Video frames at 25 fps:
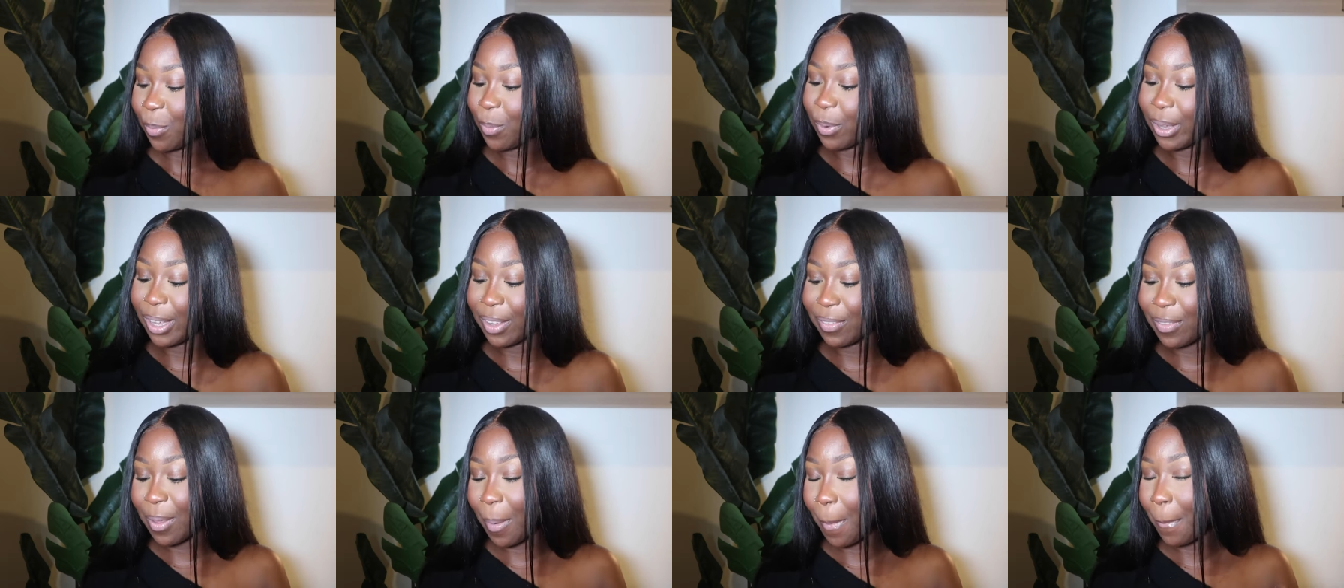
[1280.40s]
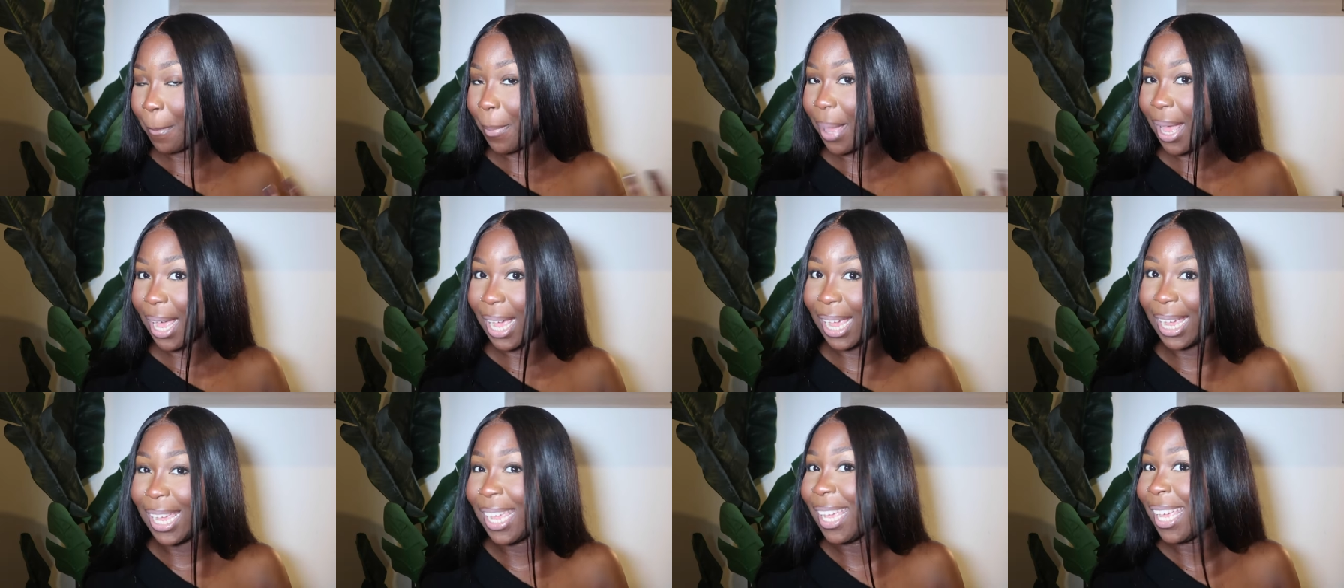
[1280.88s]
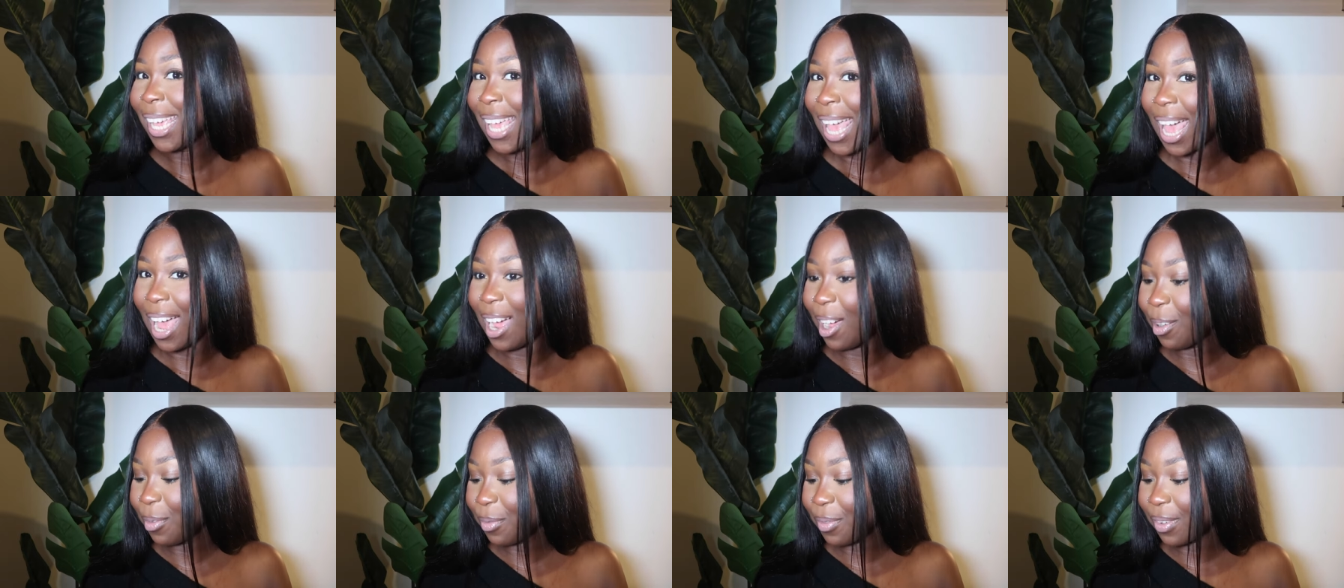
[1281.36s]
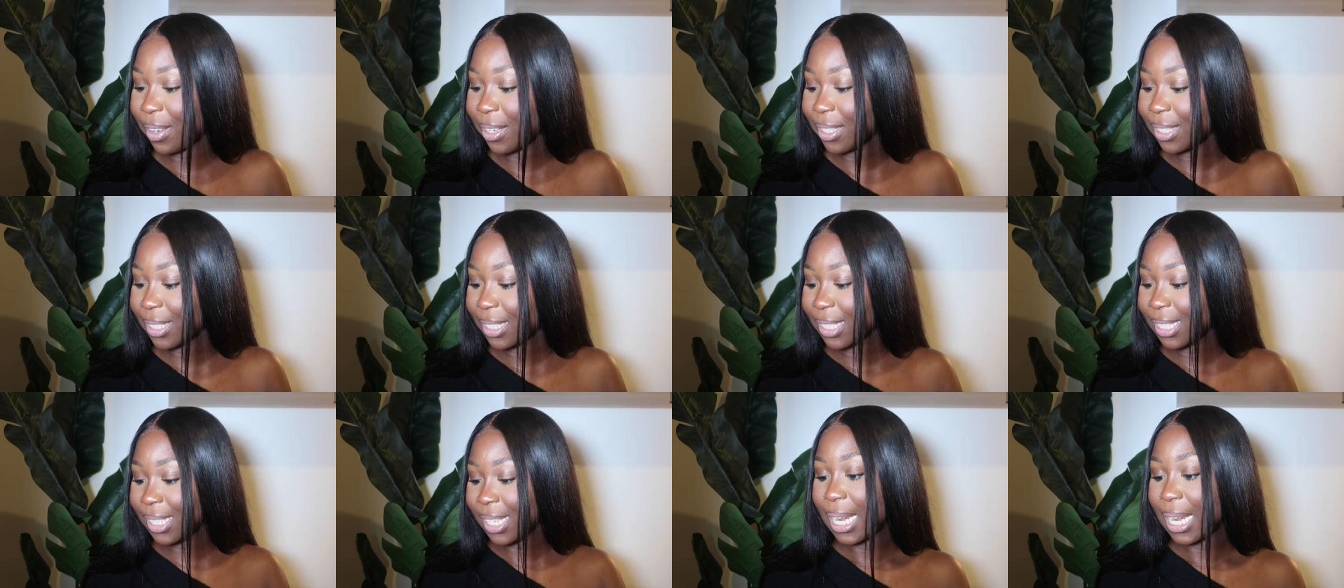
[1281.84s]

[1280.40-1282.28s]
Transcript: with my outfits.